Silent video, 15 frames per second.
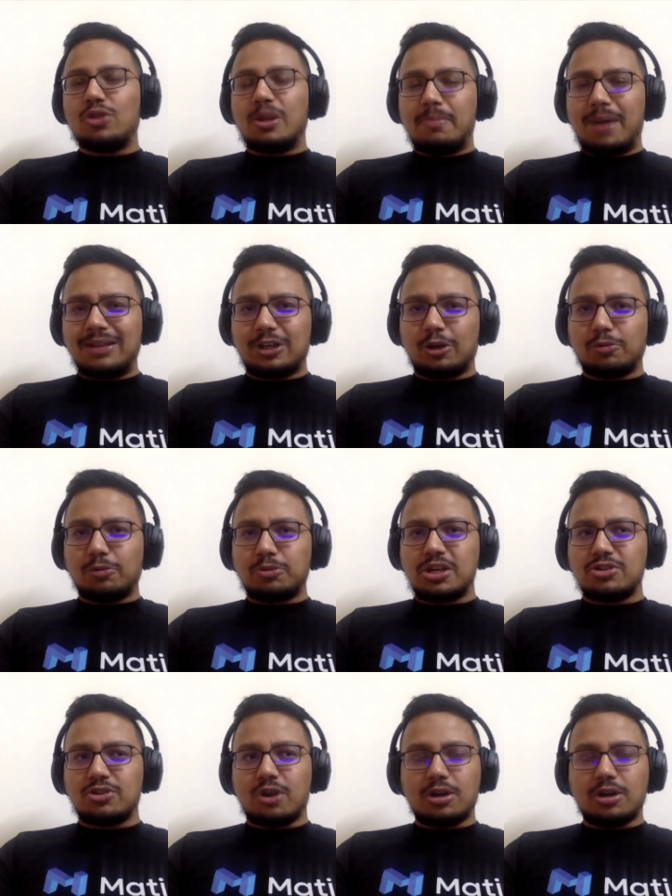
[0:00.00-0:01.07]
oh the mass adoption
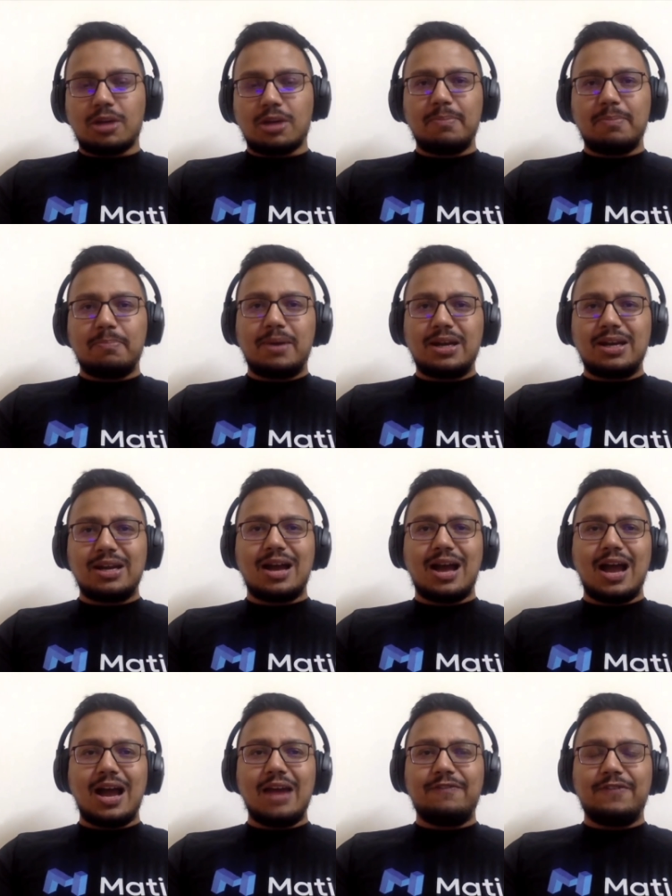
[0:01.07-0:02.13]
is not coming but
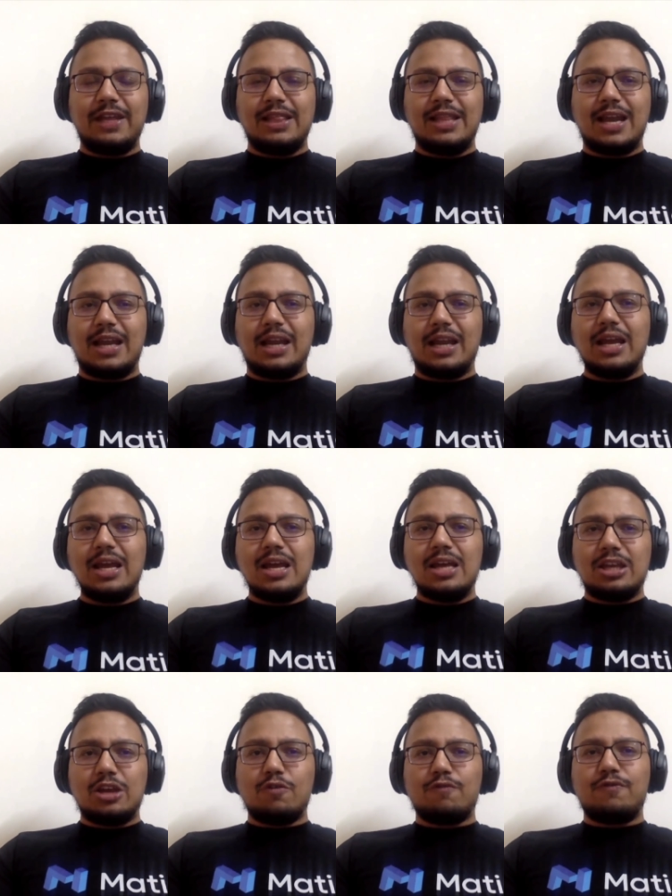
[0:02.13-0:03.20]
i feel that
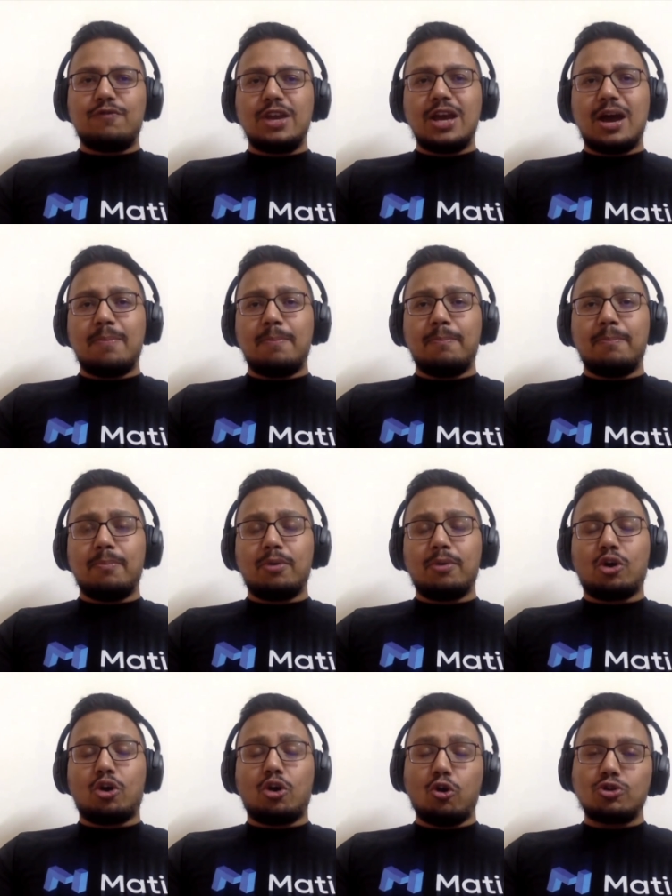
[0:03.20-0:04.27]
you know we are
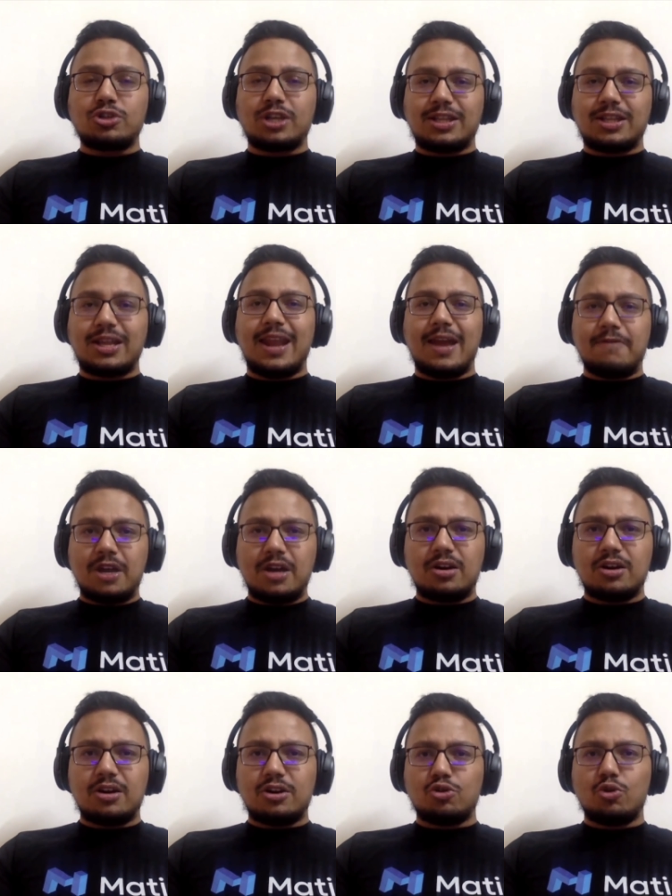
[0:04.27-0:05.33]
closer than ever
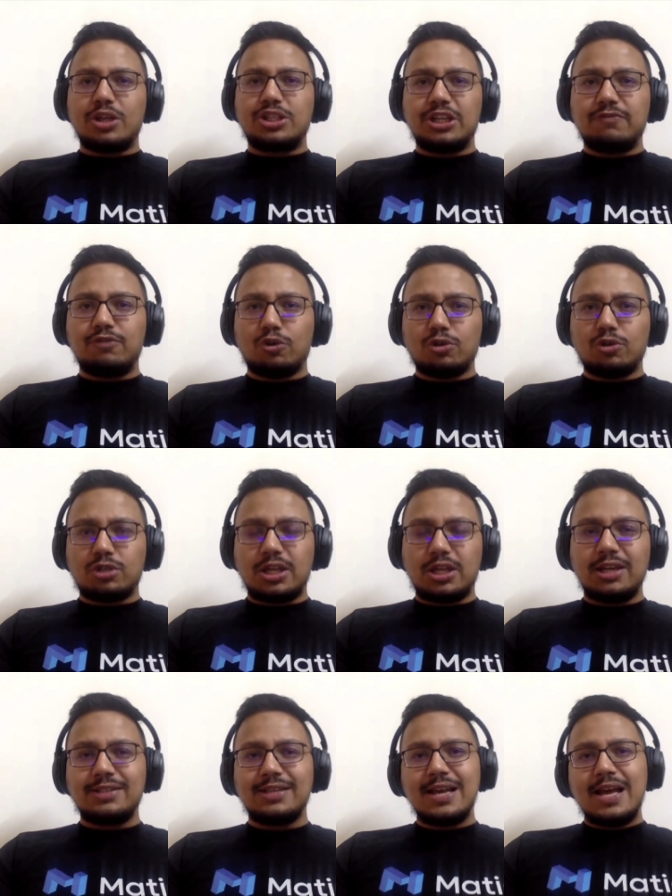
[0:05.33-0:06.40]
to achieve those
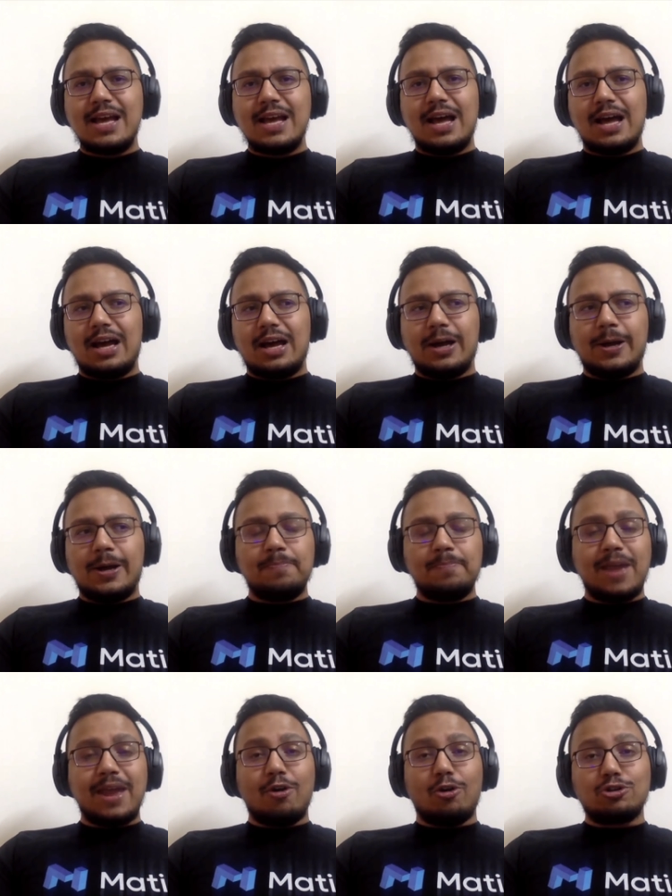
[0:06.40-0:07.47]
things uh,
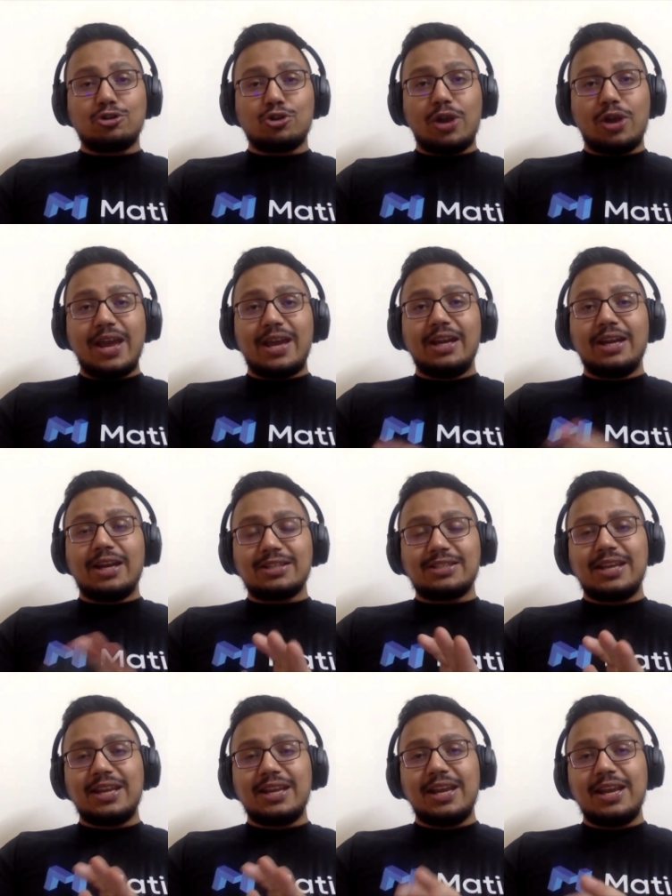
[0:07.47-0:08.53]
and also like
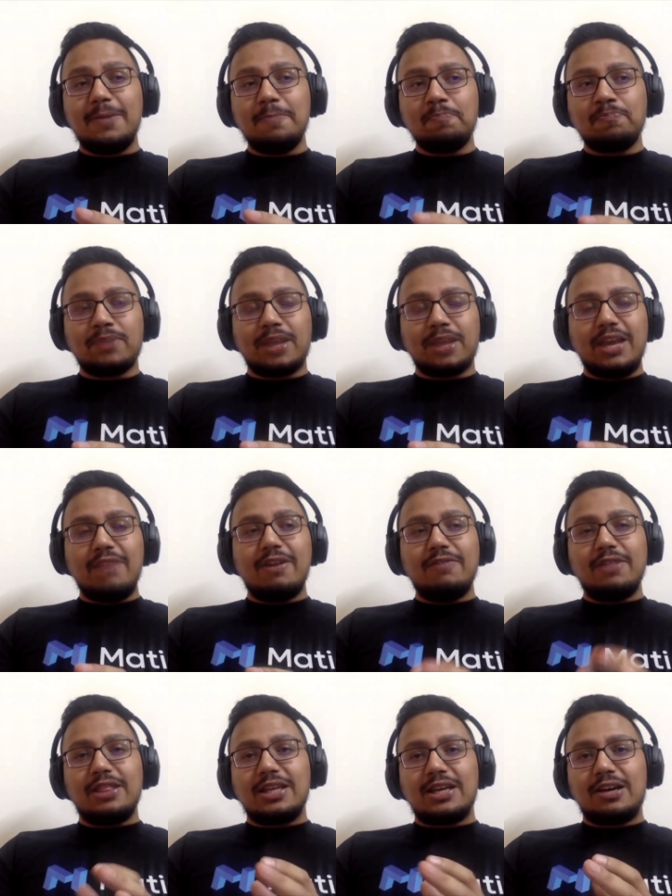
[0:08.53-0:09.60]
interestingly even
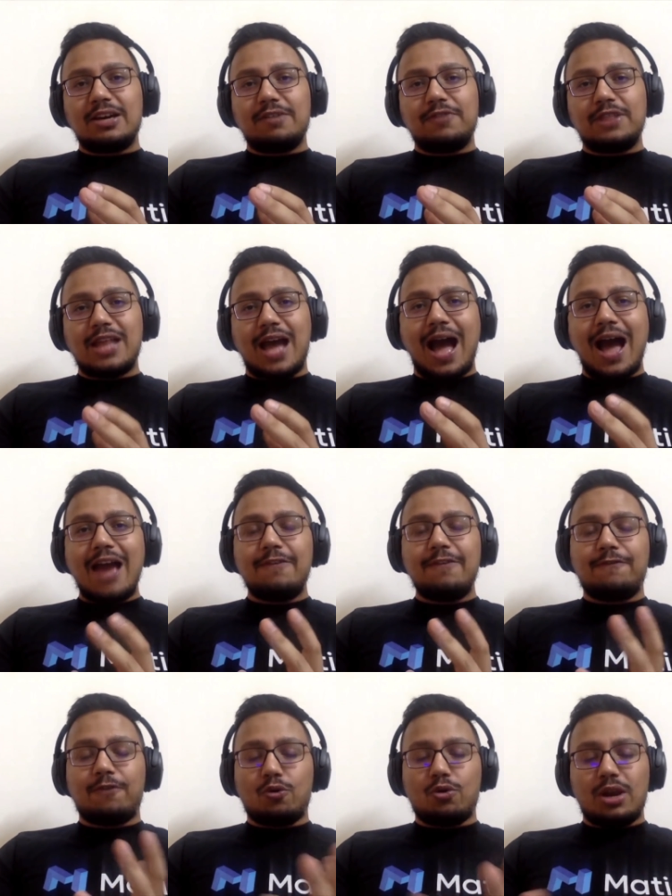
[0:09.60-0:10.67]
with the with the
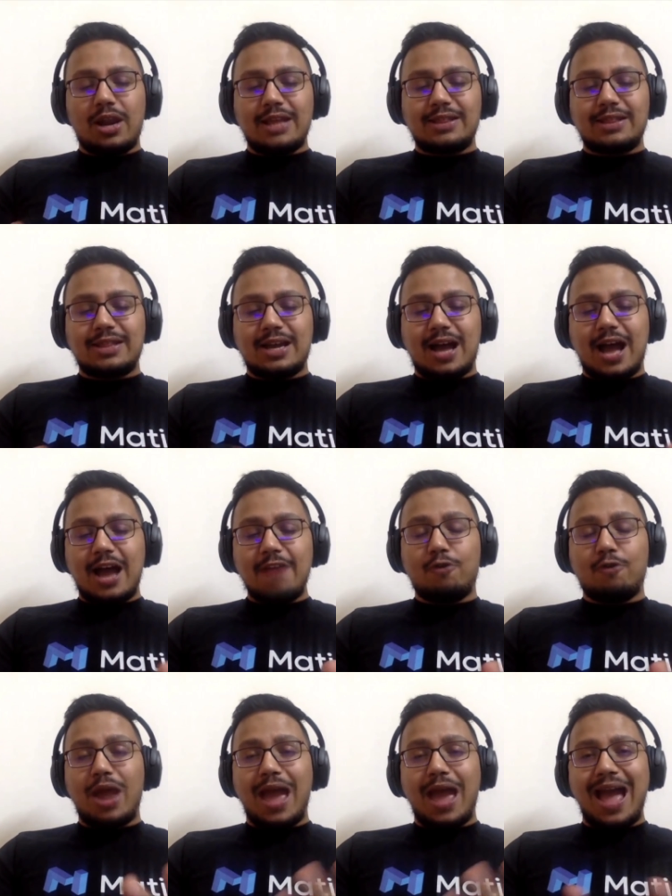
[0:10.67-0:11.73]
iphone like the
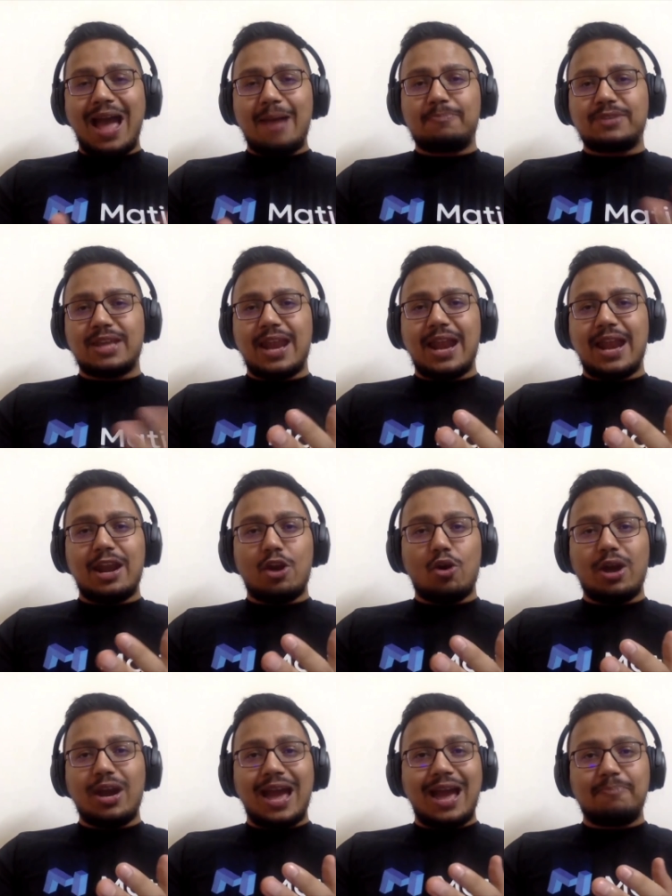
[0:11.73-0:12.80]
iphone apps and
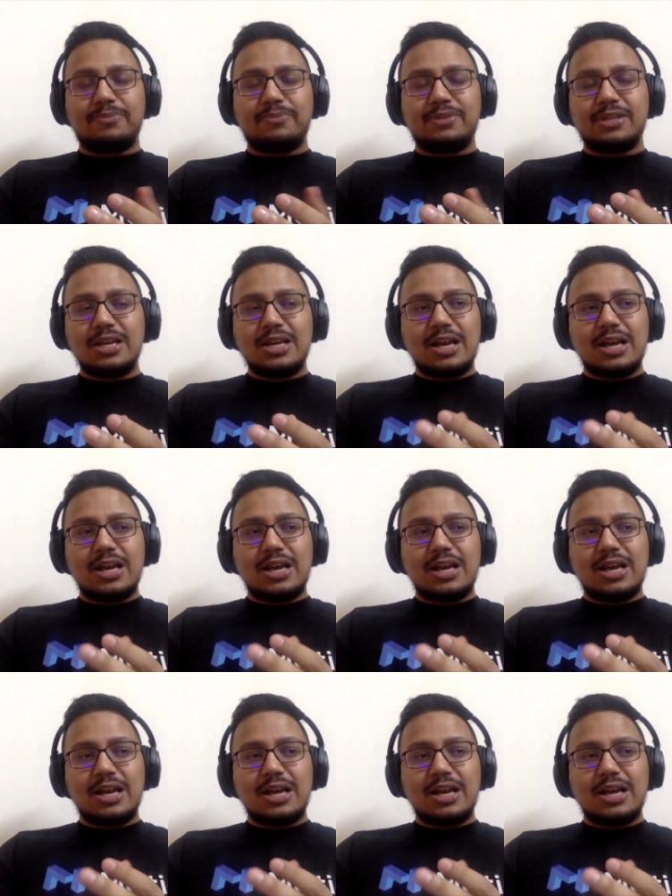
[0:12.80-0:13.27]
android apps